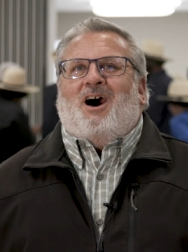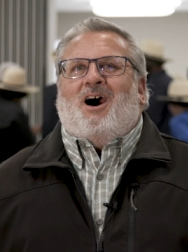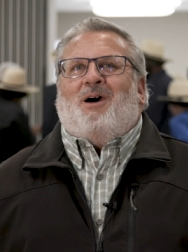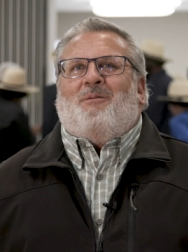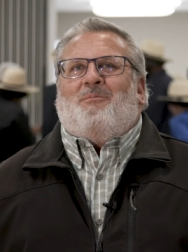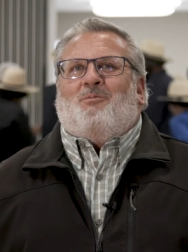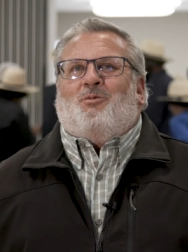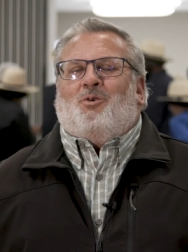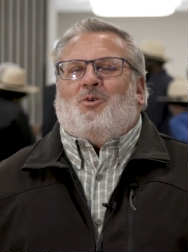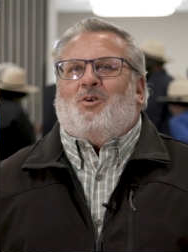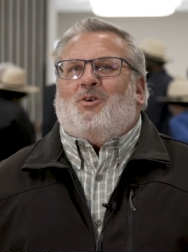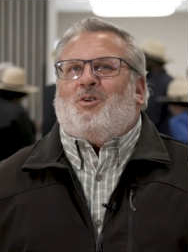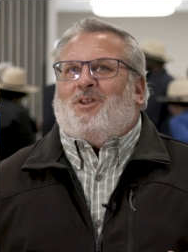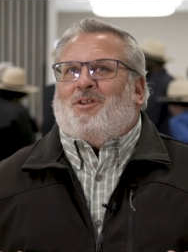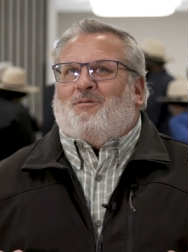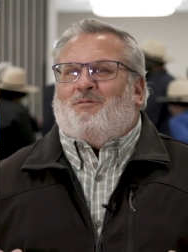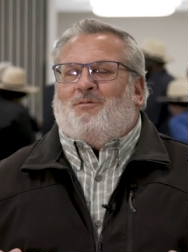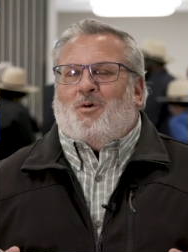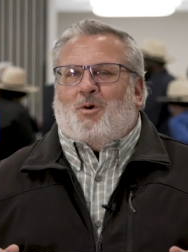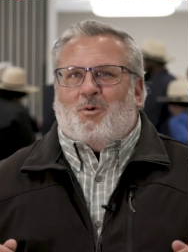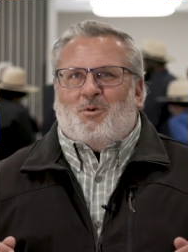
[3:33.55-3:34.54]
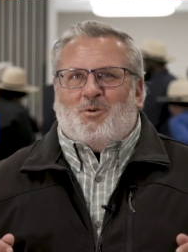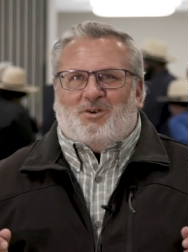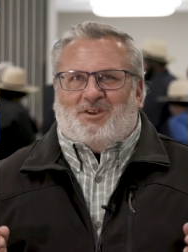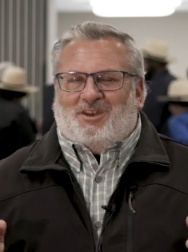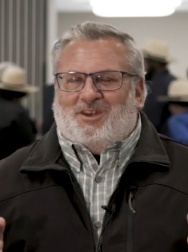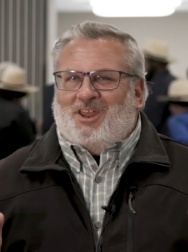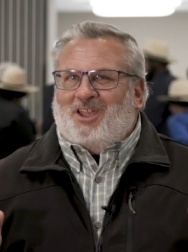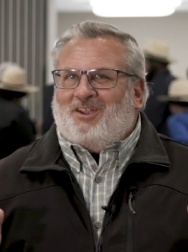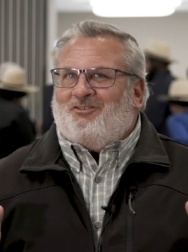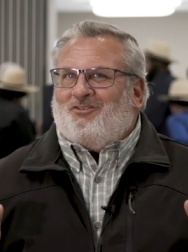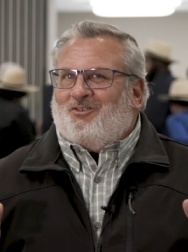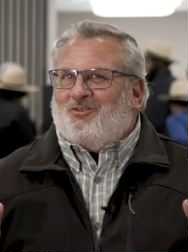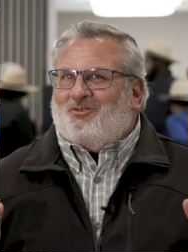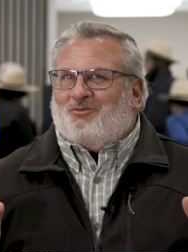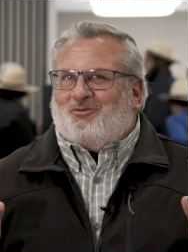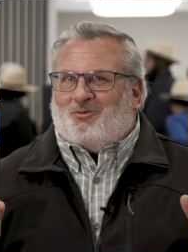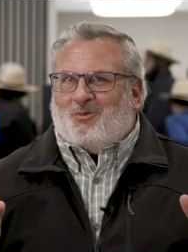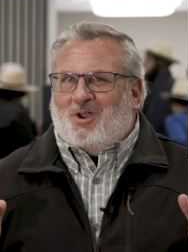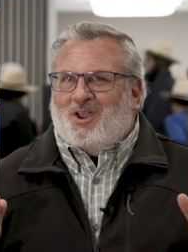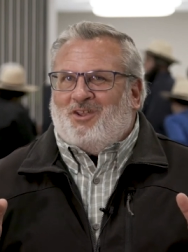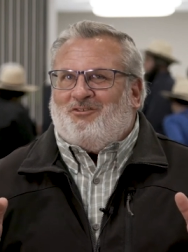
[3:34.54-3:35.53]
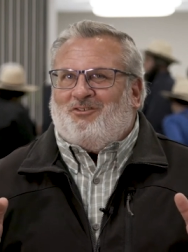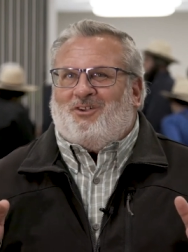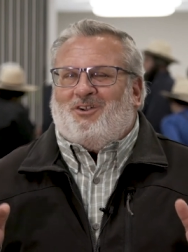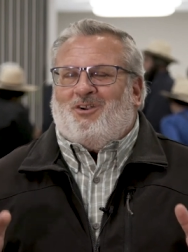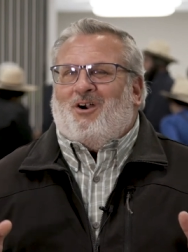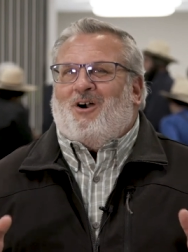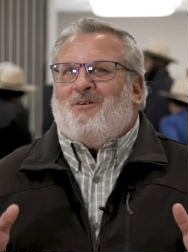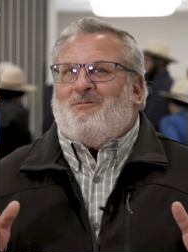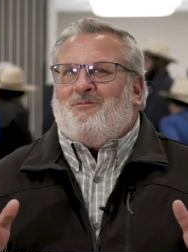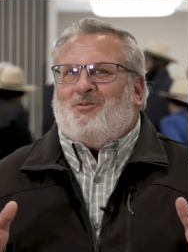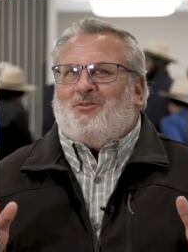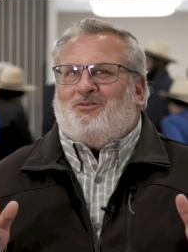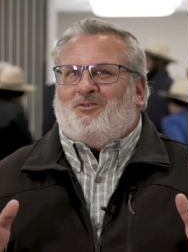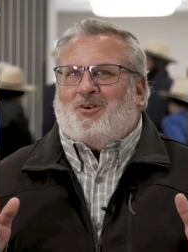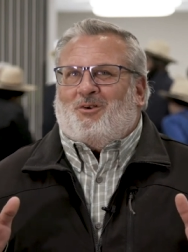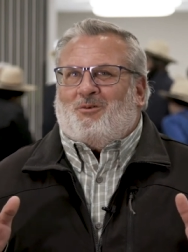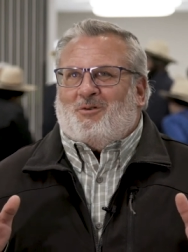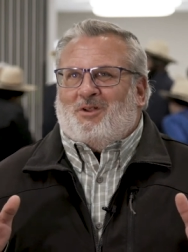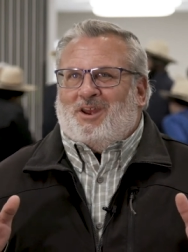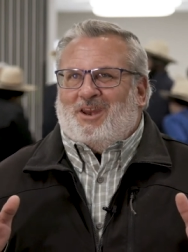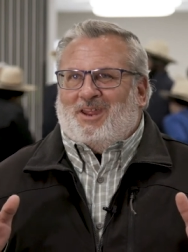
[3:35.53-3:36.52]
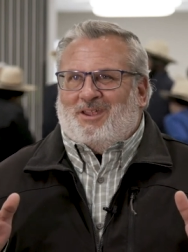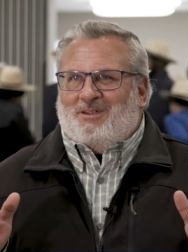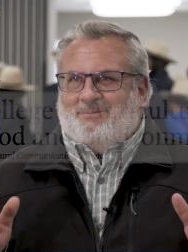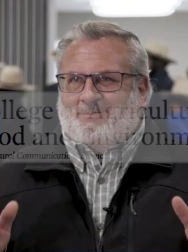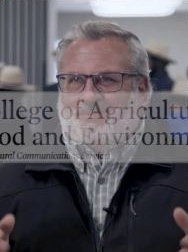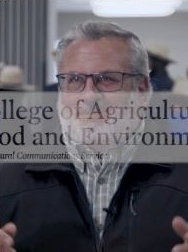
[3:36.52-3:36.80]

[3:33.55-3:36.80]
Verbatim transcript: Um, we're looking forward to next year's grazing conference already.